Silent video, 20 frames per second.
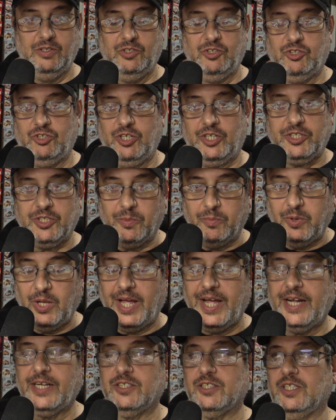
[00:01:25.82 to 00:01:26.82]
such a
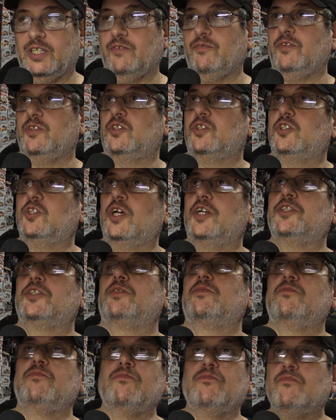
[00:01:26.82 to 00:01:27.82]
blast, given
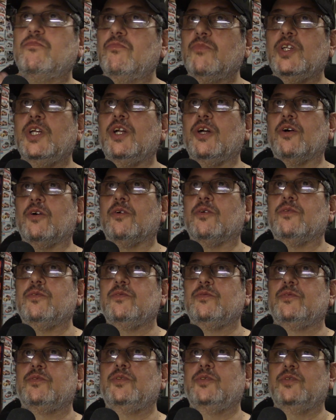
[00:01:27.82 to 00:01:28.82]
such, you know,
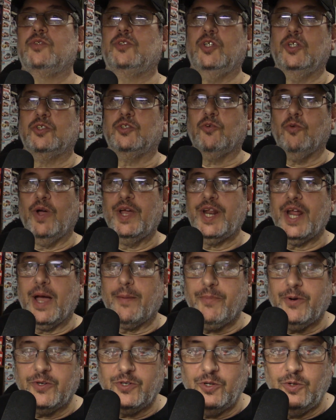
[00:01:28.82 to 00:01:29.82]
such great
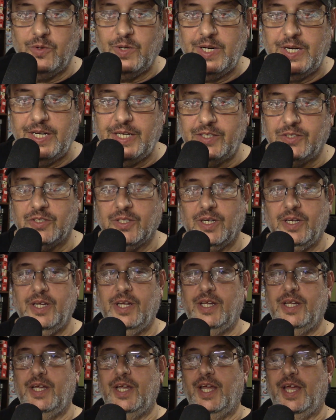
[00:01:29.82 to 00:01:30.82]
opportunities.
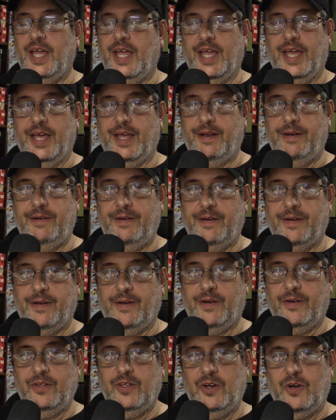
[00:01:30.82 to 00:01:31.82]
And
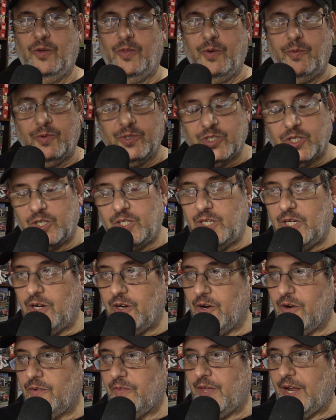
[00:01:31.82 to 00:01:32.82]
you know, there was a
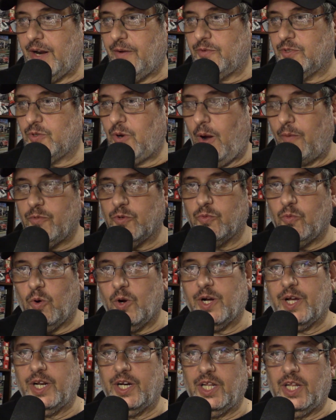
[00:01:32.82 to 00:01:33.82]
year that I was
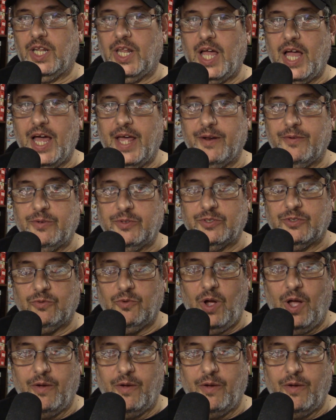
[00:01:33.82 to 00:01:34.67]
working a lot. I was